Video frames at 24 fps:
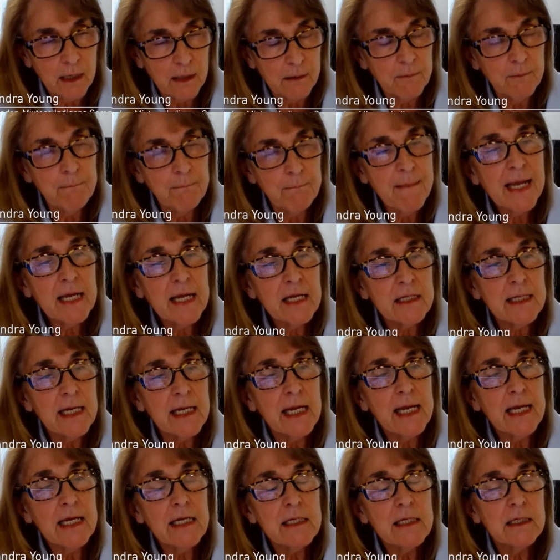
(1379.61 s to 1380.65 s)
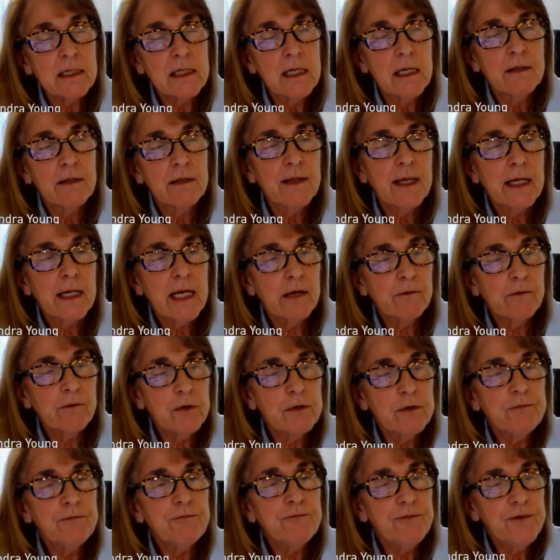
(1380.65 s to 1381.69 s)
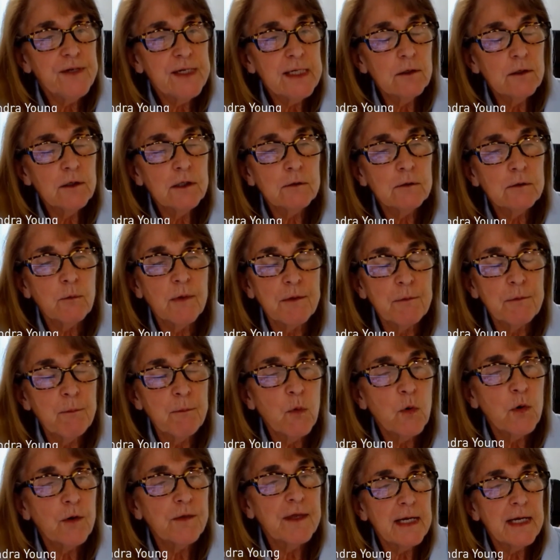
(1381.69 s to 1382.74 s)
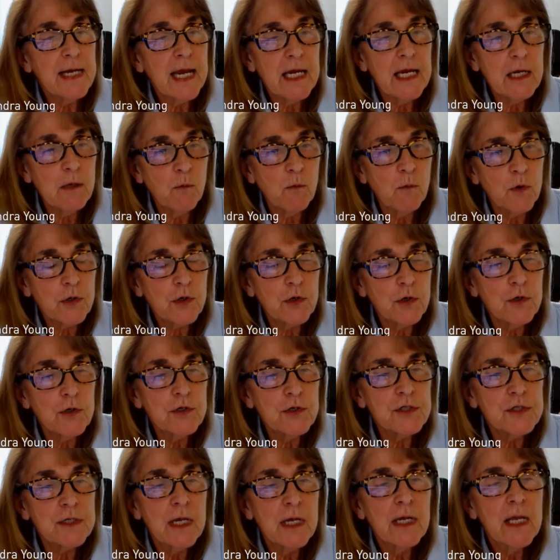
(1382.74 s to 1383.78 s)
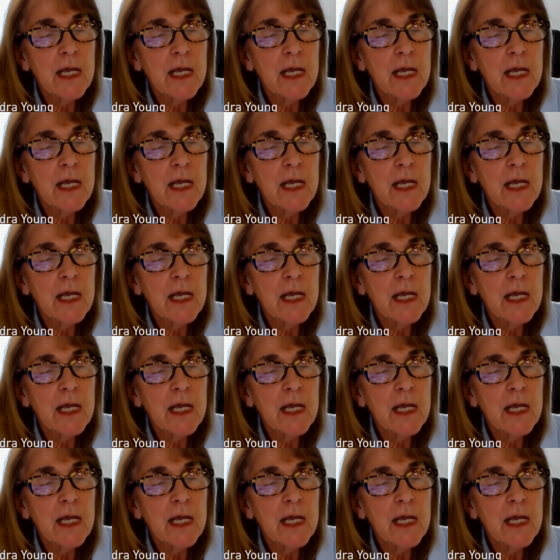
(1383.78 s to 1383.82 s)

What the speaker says: mandate that every field with more 8 workers